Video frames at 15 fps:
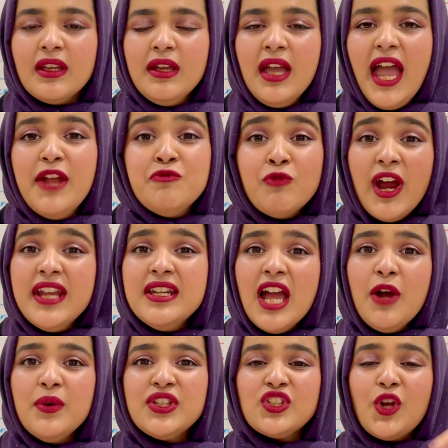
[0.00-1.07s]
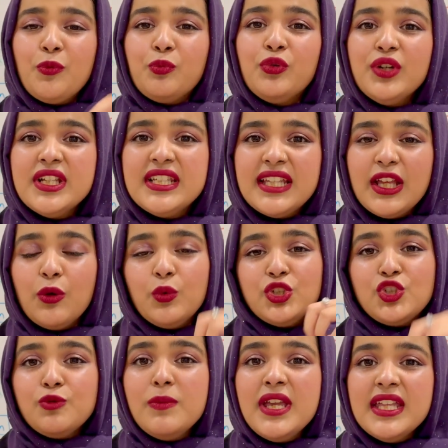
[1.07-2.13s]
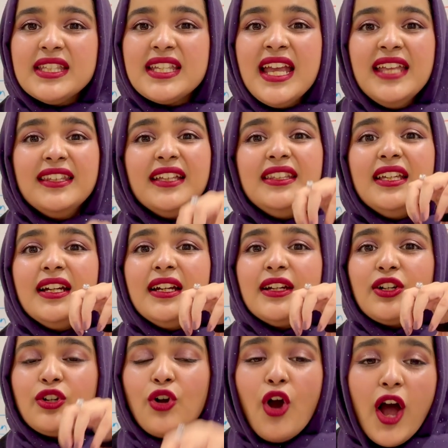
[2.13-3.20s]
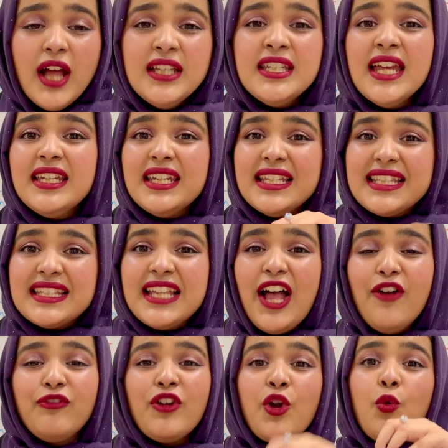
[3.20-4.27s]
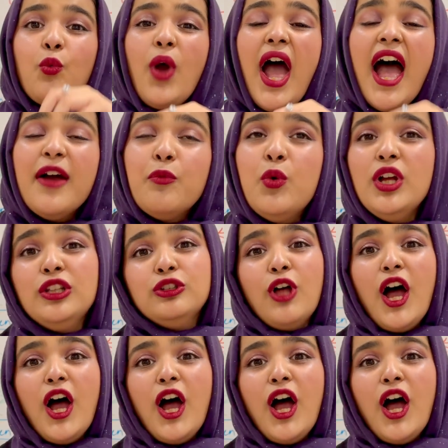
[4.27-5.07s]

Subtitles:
And right now it's on pre-sale, which means that the content itself will